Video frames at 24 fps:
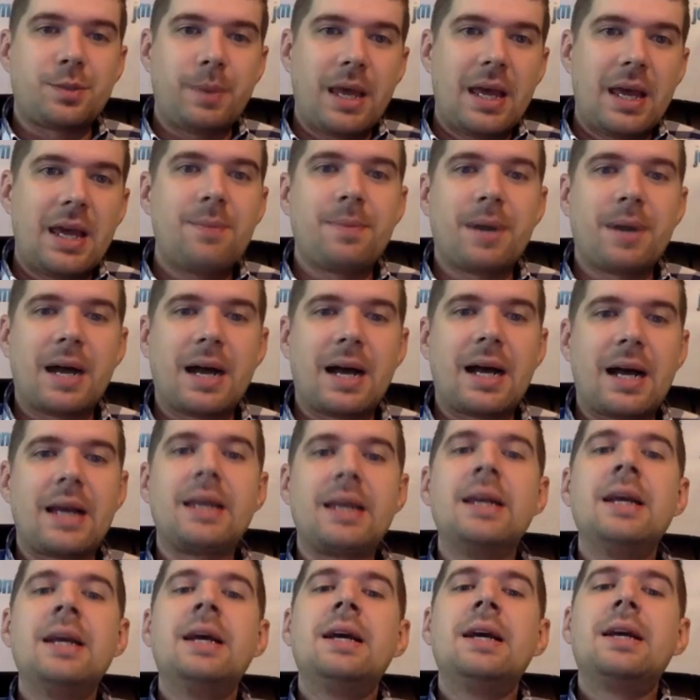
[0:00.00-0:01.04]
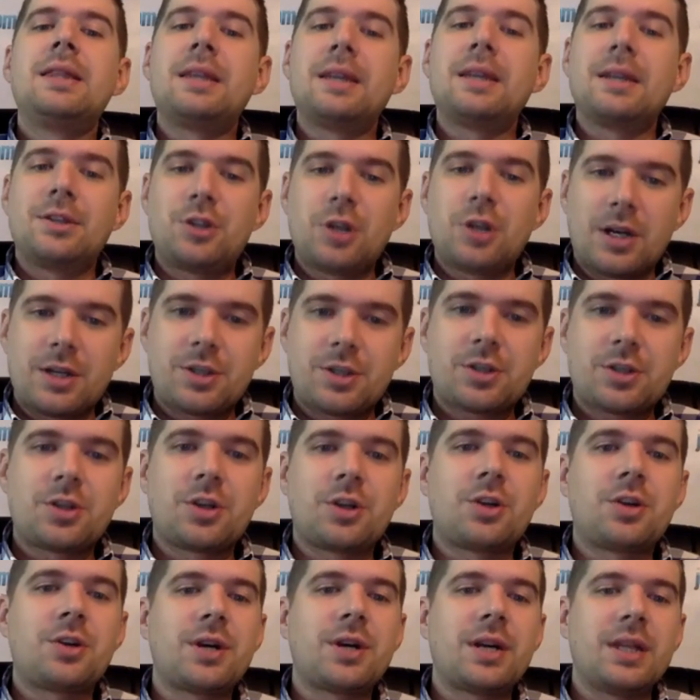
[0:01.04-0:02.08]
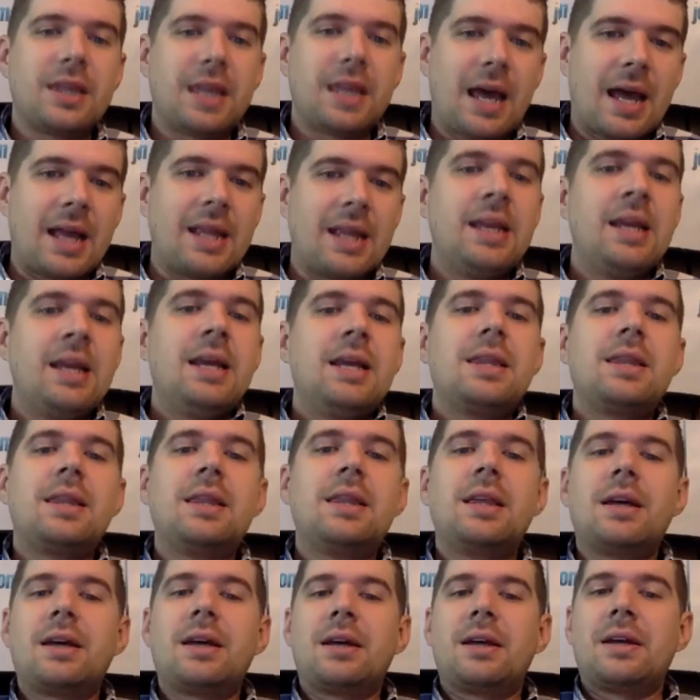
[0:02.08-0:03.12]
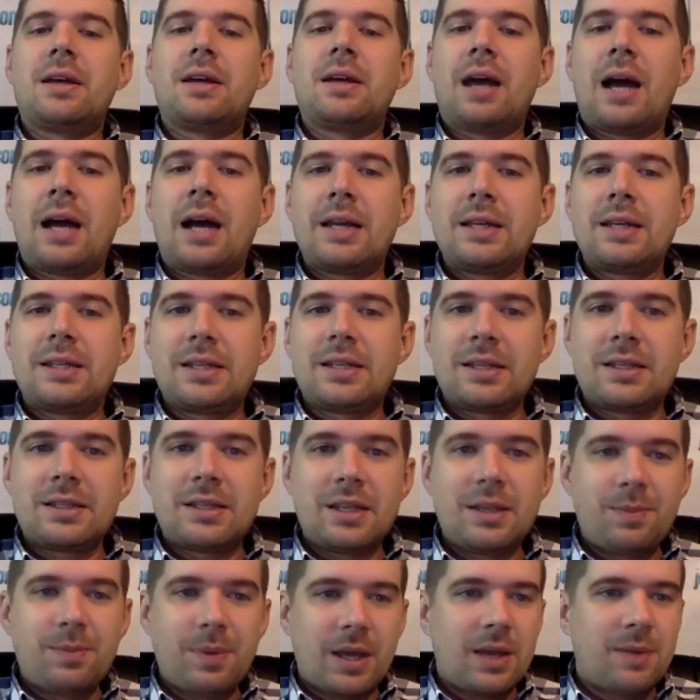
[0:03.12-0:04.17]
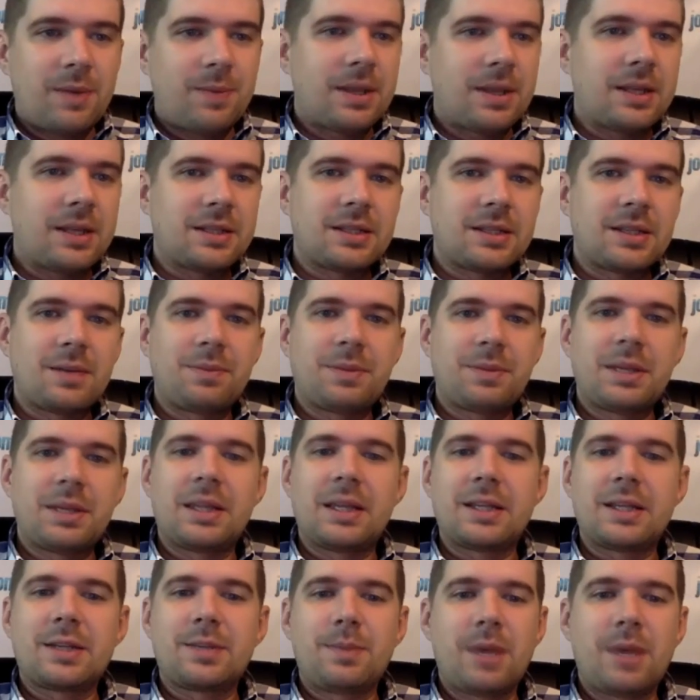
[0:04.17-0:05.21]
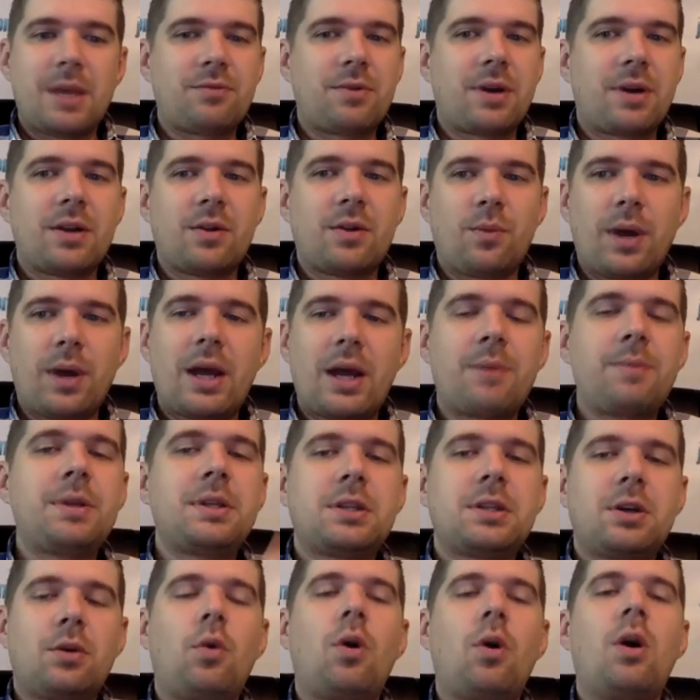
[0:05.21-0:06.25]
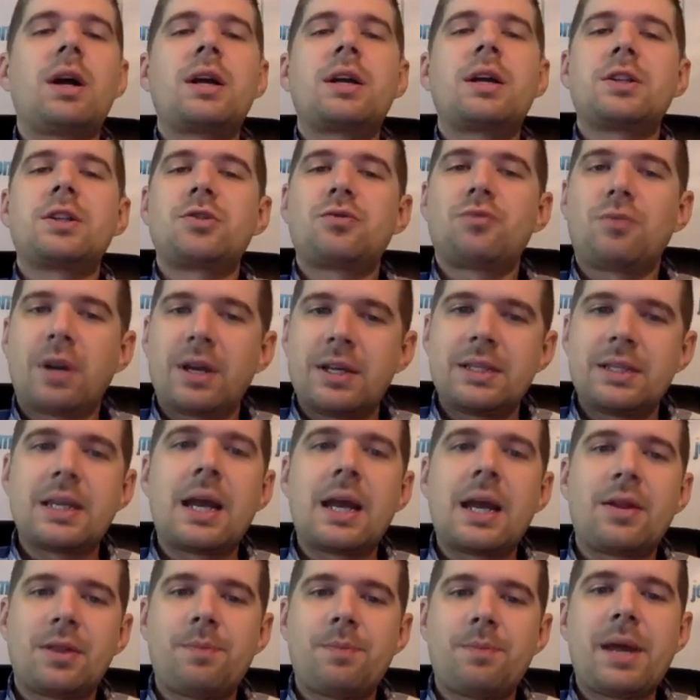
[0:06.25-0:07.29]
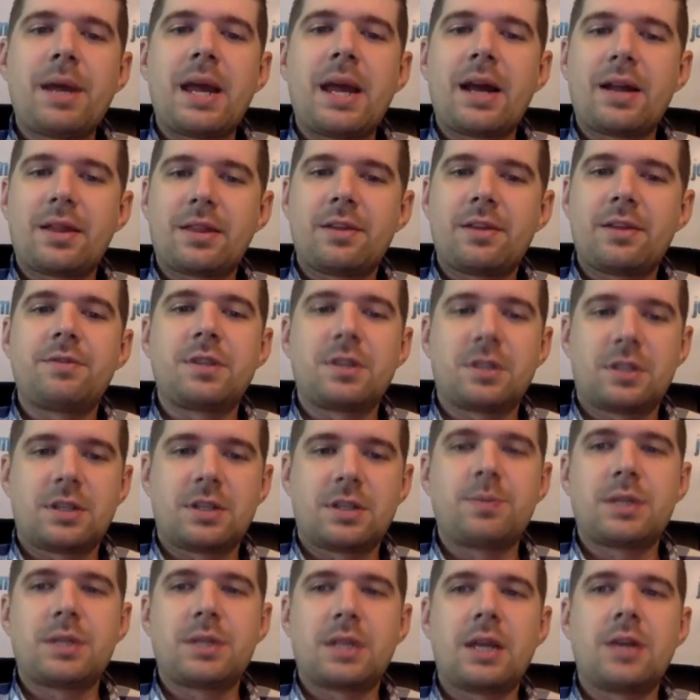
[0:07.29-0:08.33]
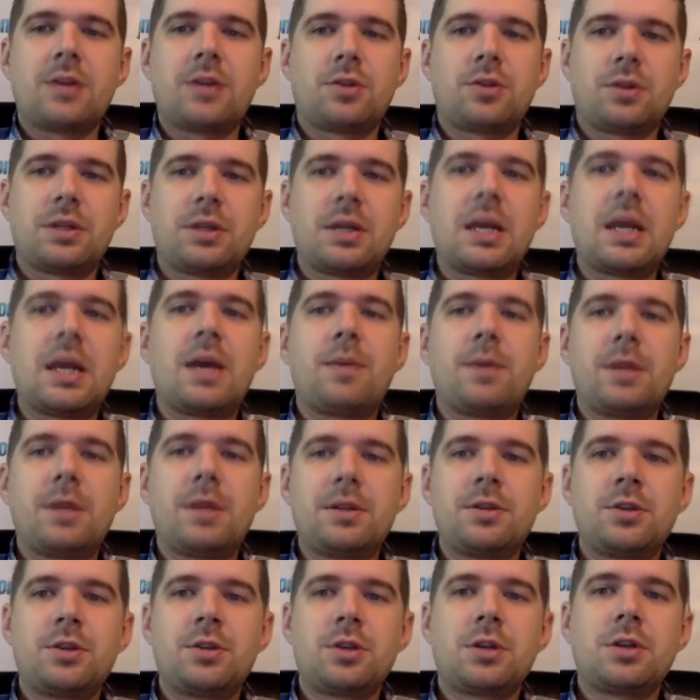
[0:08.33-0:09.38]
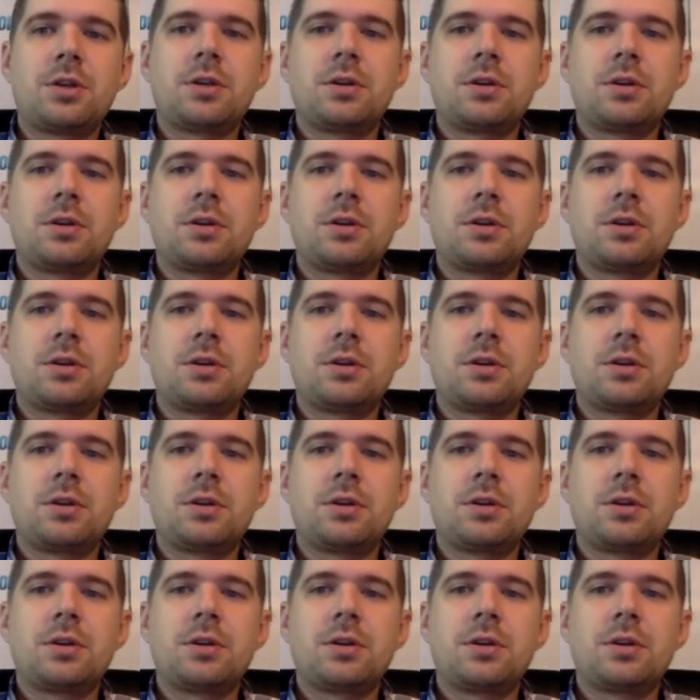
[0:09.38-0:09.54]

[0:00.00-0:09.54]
made by the adjuster and that the ICC payment is something that's made right away. I mean, to walk us right down the path of substantial damage.